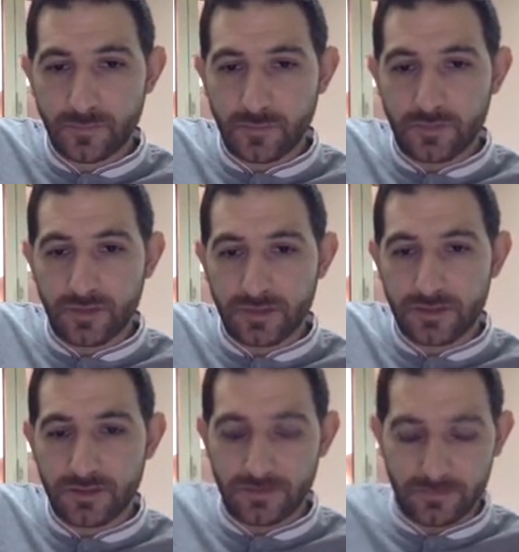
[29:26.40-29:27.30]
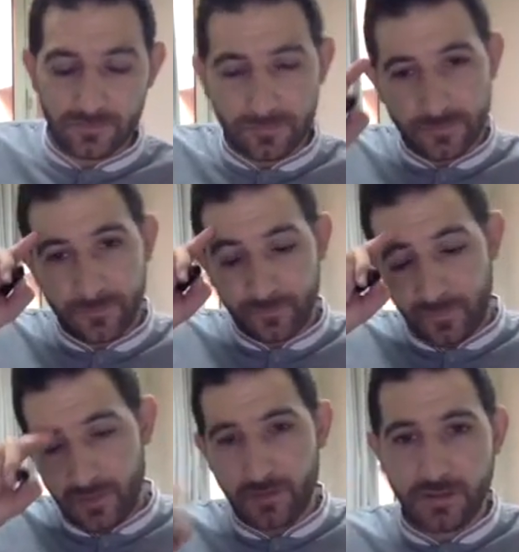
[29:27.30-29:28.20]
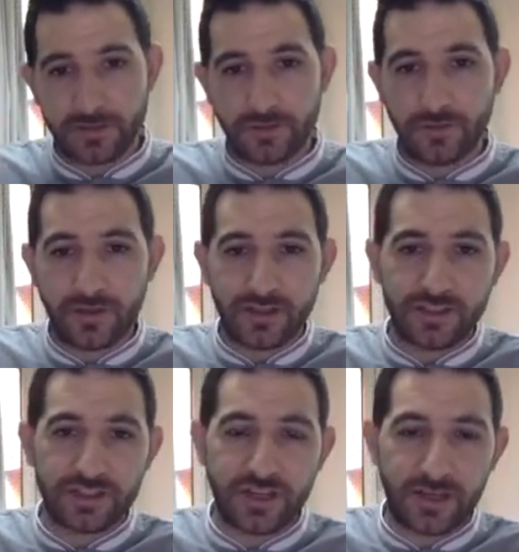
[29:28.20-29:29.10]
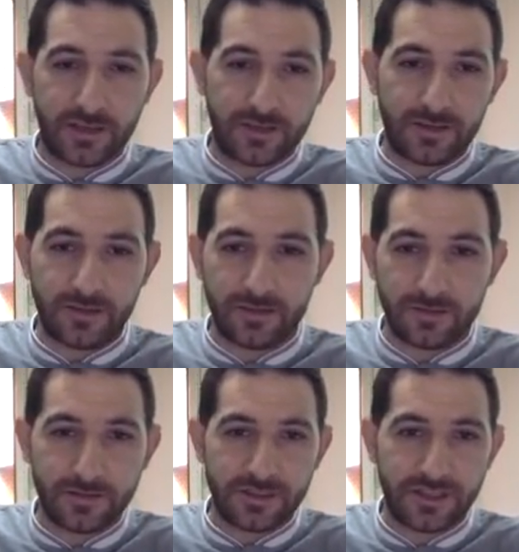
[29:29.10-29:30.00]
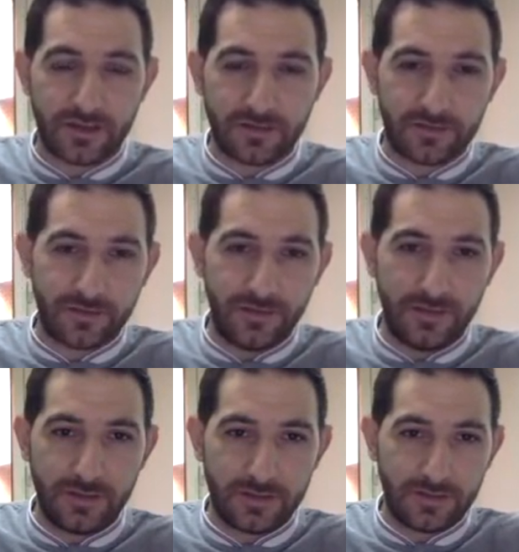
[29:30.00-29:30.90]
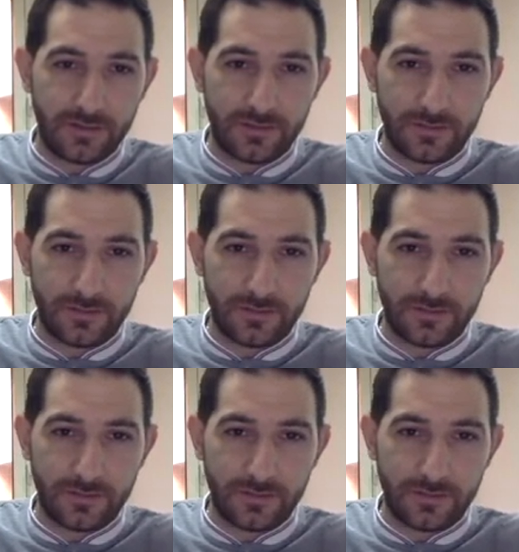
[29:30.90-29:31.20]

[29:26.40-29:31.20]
product. Okay, so you can check here.